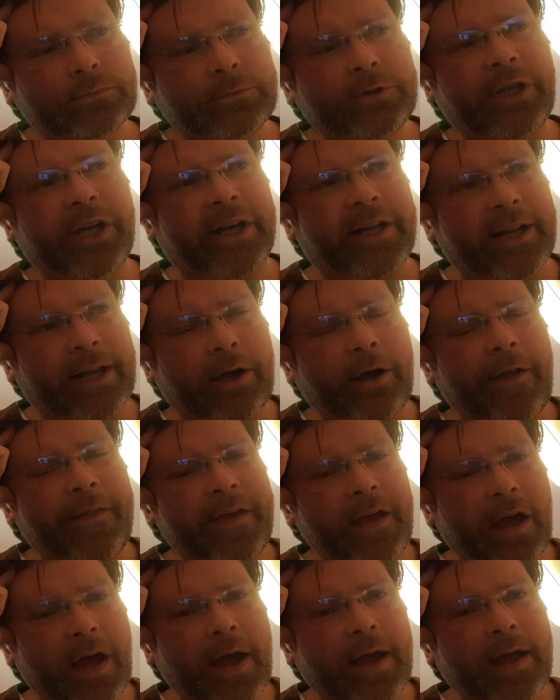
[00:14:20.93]
You click on
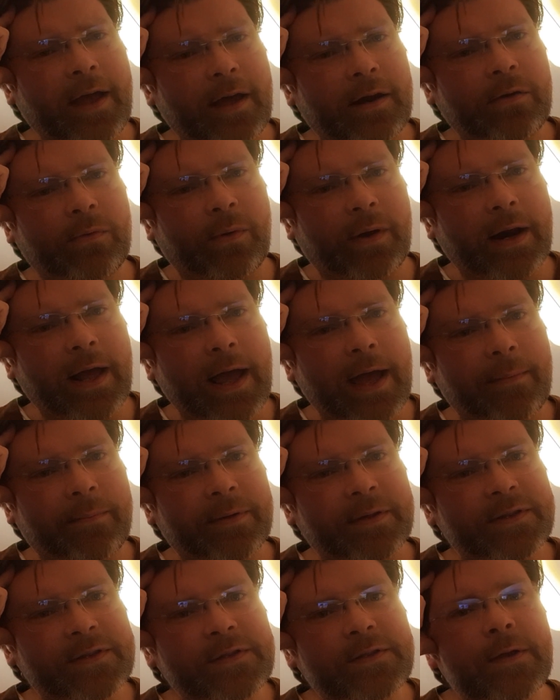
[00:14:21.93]
the icon and what
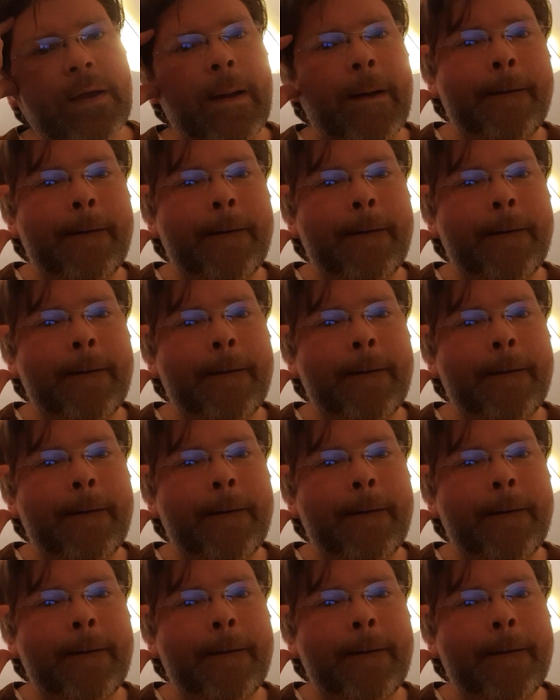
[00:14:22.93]
happens?